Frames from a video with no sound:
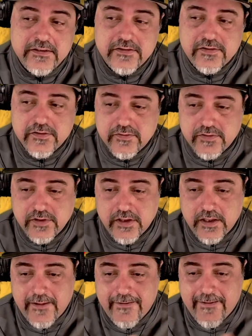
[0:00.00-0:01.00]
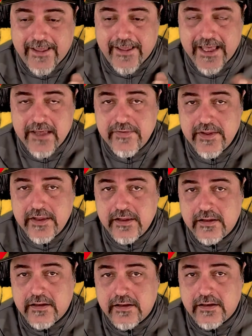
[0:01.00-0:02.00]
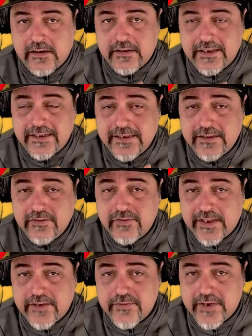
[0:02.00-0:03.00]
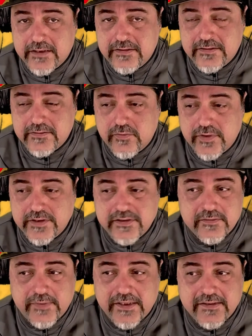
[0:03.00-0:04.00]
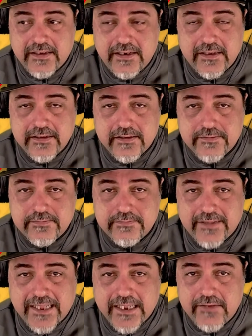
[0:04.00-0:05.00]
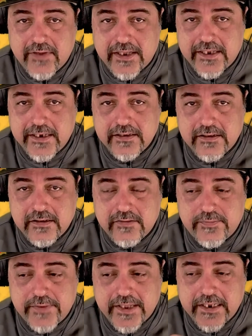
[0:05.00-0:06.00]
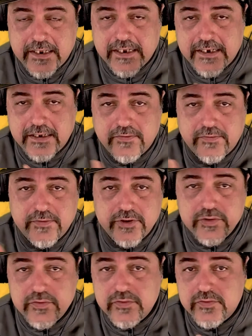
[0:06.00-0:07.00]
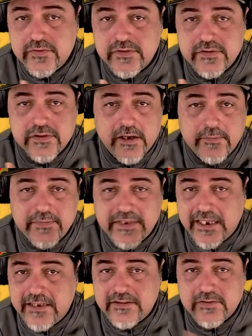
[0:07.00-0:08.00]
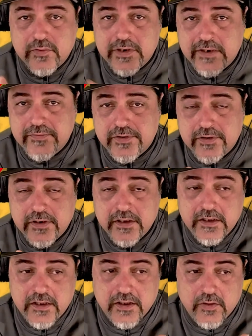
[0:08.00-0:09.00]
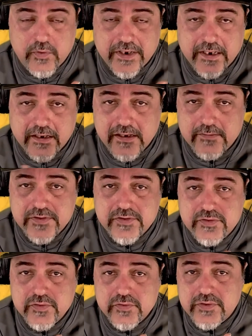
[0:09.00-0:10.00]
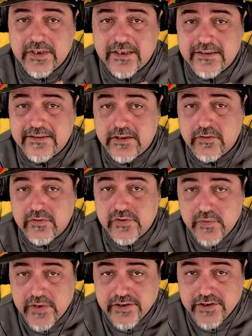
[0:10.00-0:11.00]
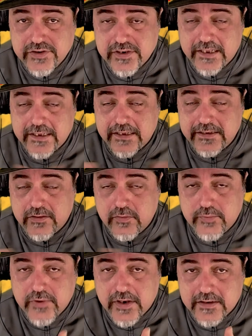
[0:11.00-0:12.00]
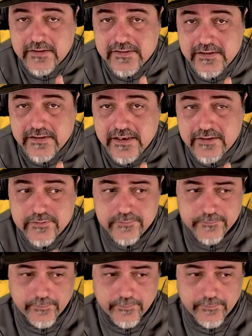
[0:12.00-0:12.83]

So having a Nintendo Direct, which is basically the lifeline of any kind of news, updates, or whatever when it comes to the Nintendo Switch and Nintendo products in general,